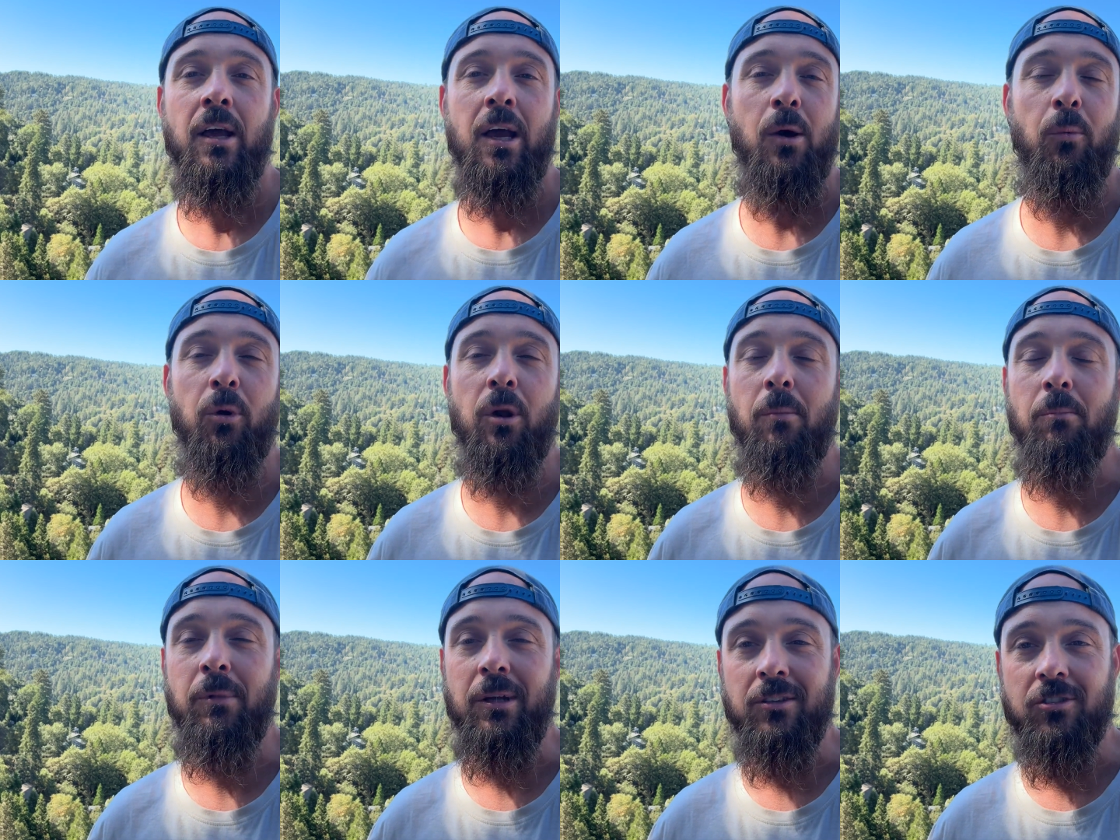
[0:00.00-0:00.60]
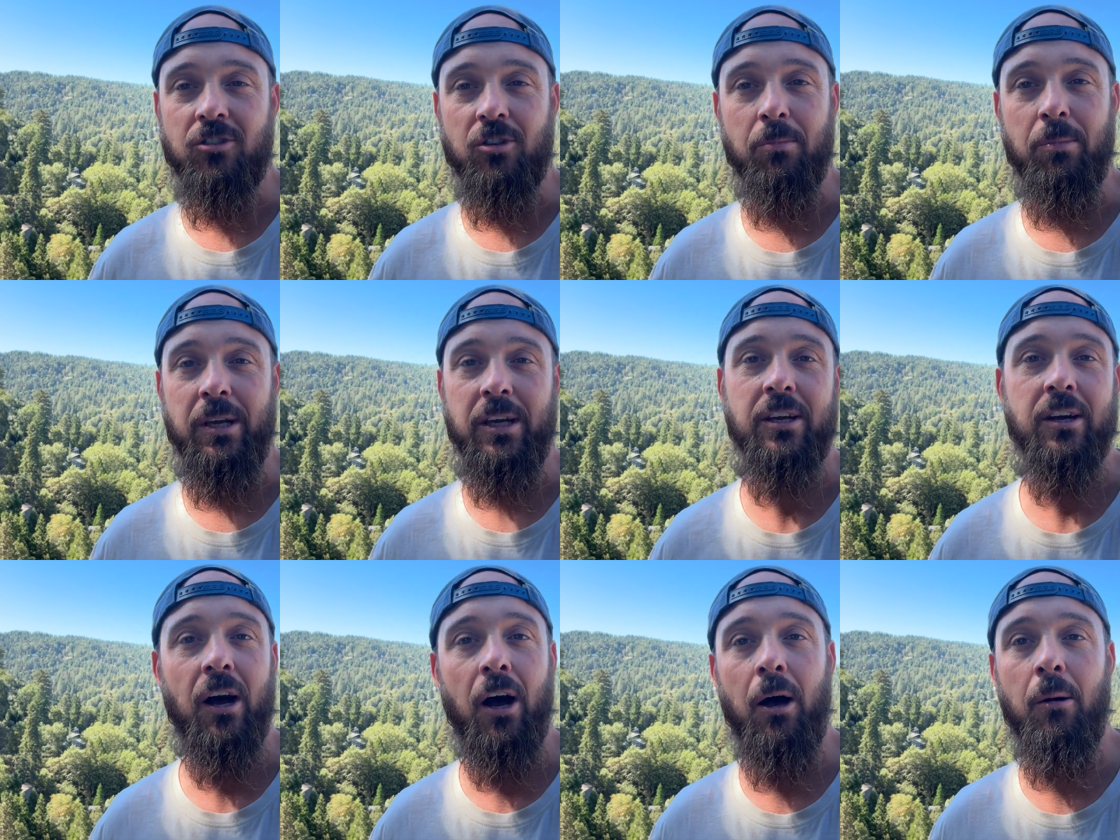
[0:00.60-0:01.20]
and what it means to
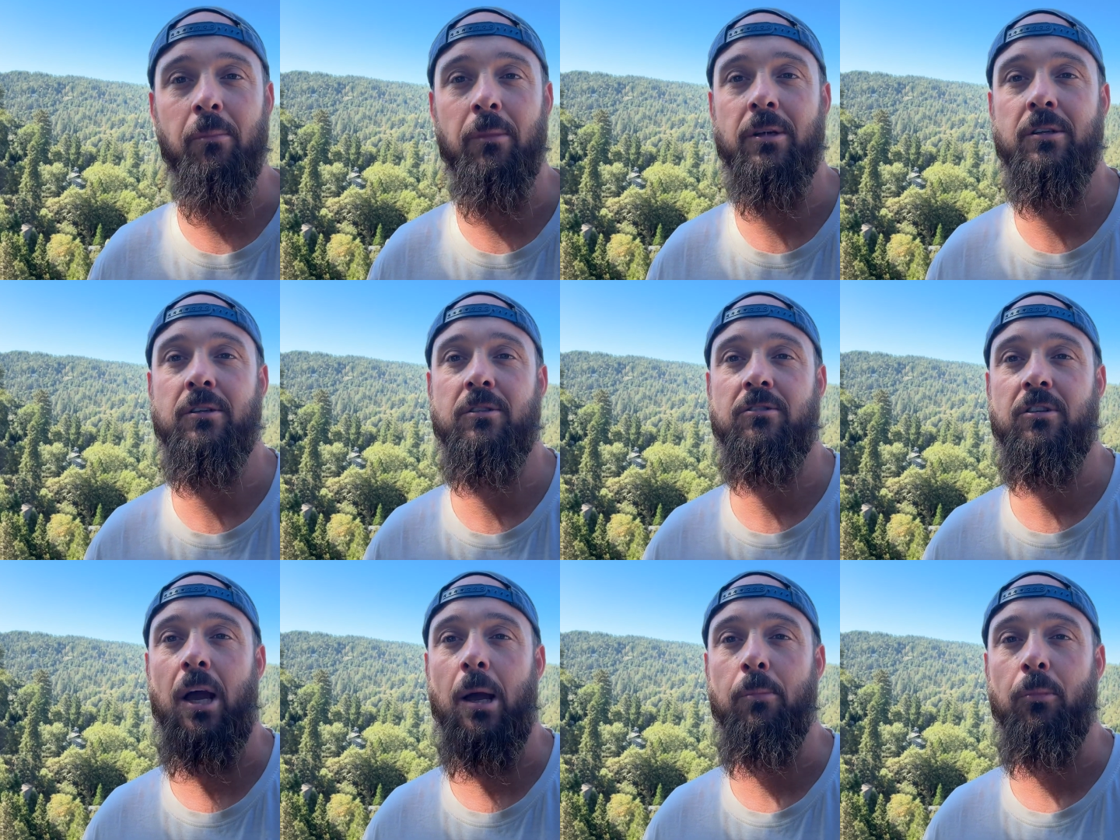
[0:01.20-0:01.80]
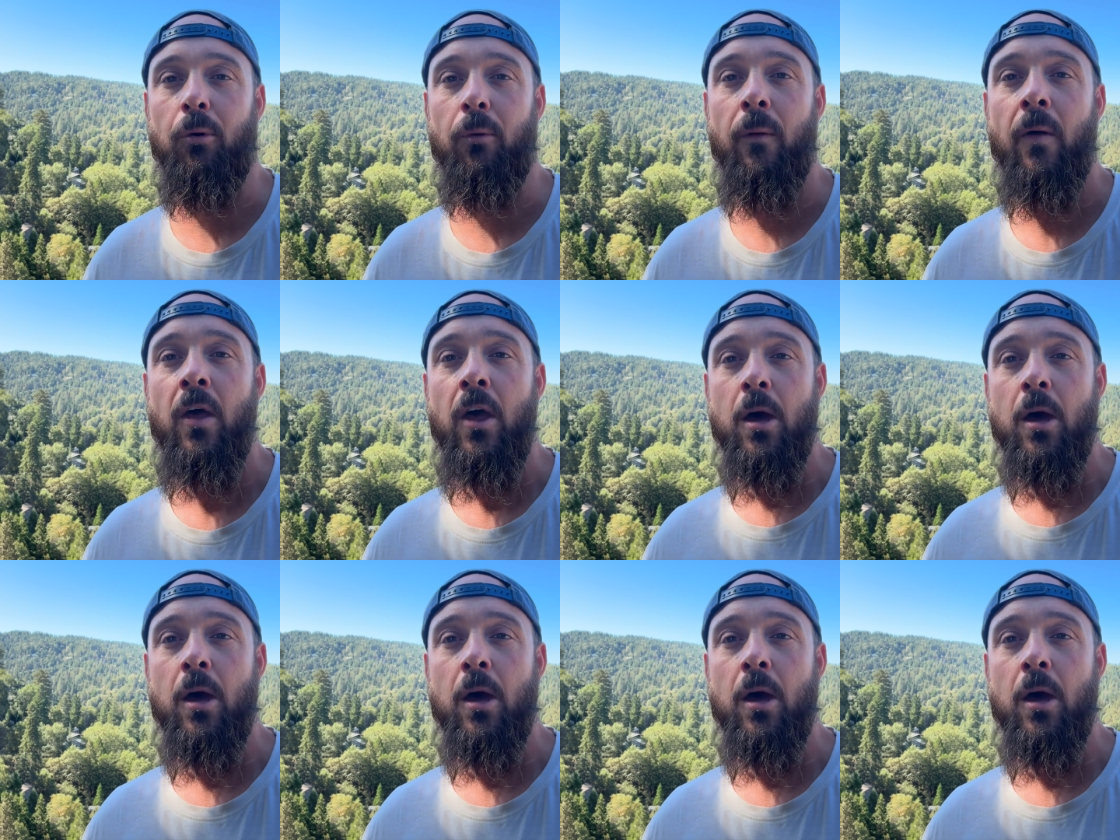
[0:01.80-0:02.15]
become a disciple.